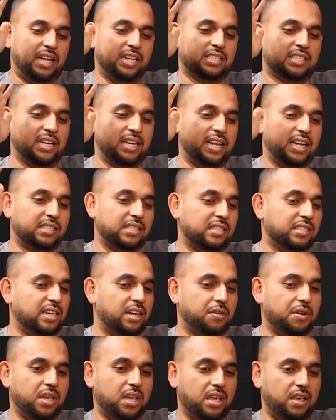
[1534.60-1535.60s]
it's a
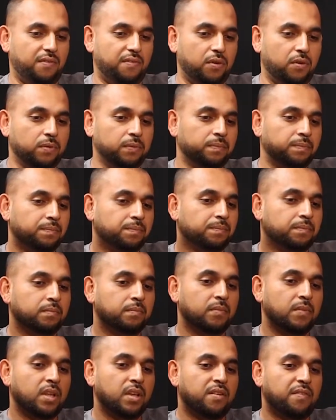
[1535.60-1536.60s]
necessary evil
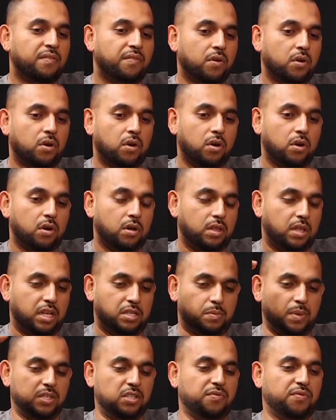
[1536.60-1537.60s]
for,
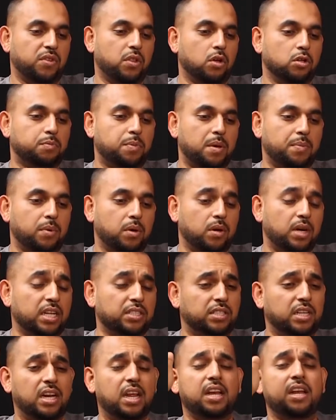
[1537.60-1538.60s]
especially for those people.
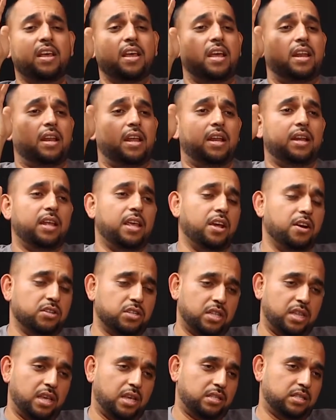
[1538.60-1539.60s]
Listen, and here's
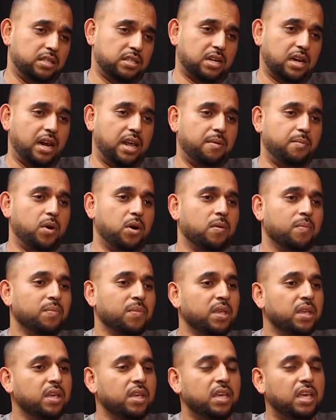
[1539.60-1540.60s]
the thing, disclaimer.
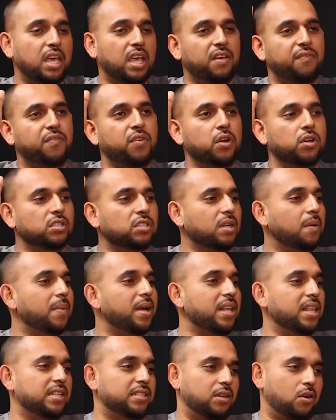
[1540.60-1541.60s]
If you're
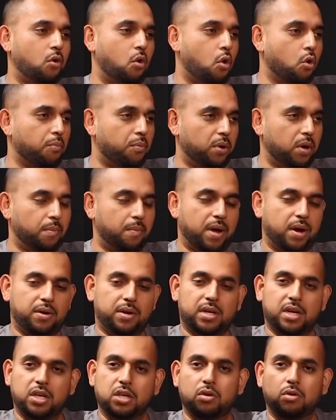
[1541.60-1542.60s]
somebody that's in corporate
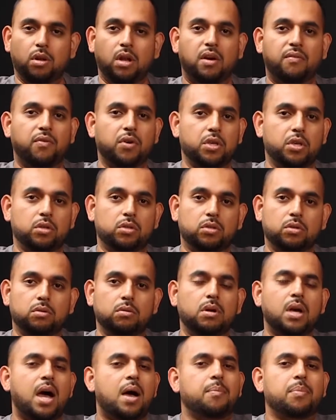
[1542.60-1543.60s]
America and you love what you
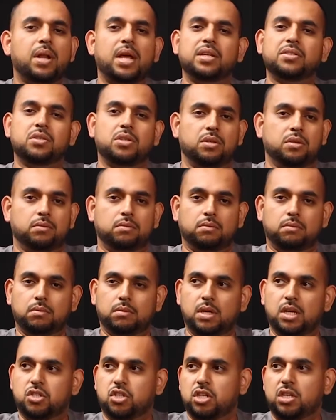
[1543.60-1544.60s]
do, God bless you.
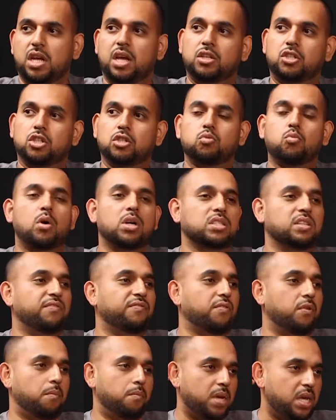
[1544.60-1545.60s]
It just
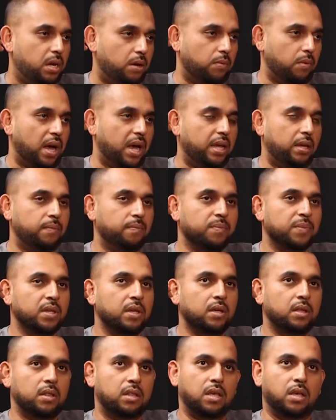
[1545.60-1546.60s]
wasn't for me, right?
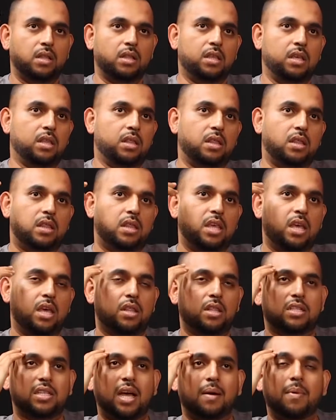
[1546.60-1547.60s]
The
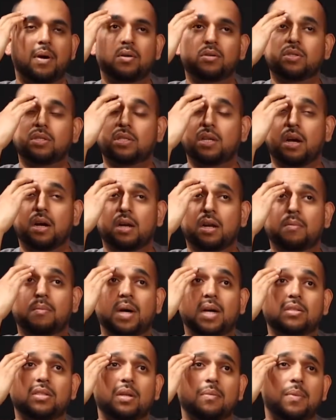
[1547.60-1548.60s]
other time I was talking
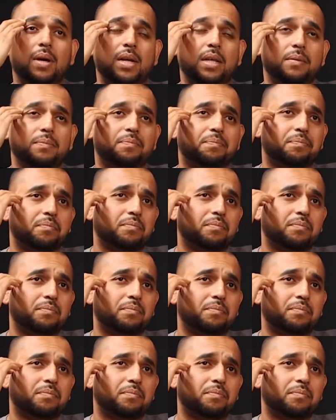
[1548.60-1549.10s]
about somebody,